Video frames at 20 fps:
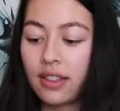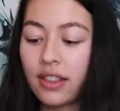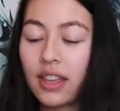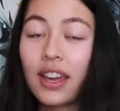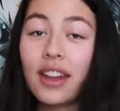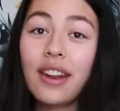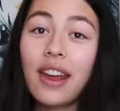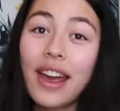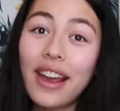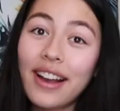
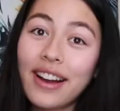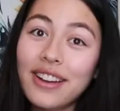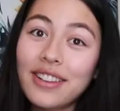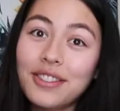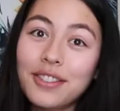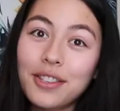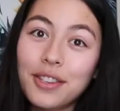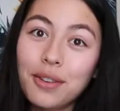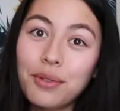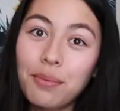Then I
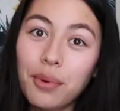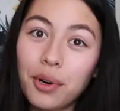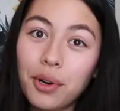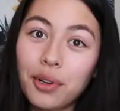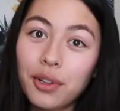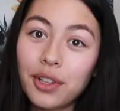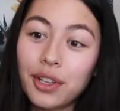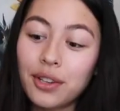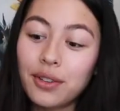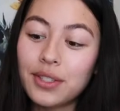got two
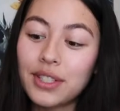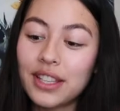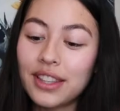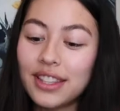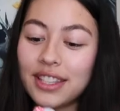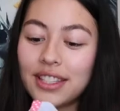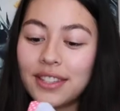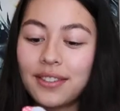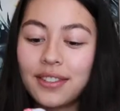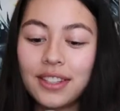polos.
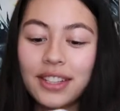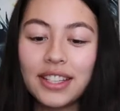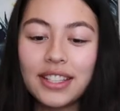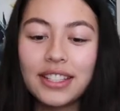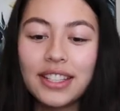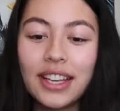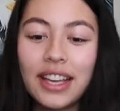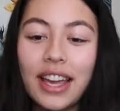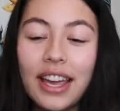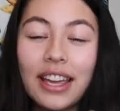This one
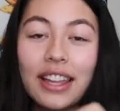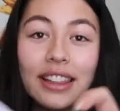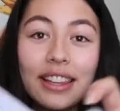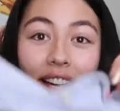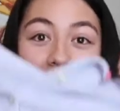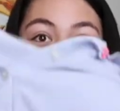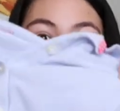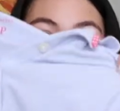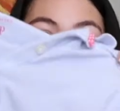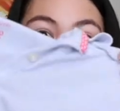is like a
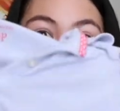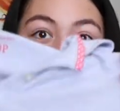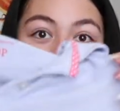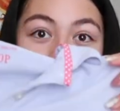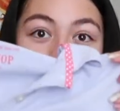lilac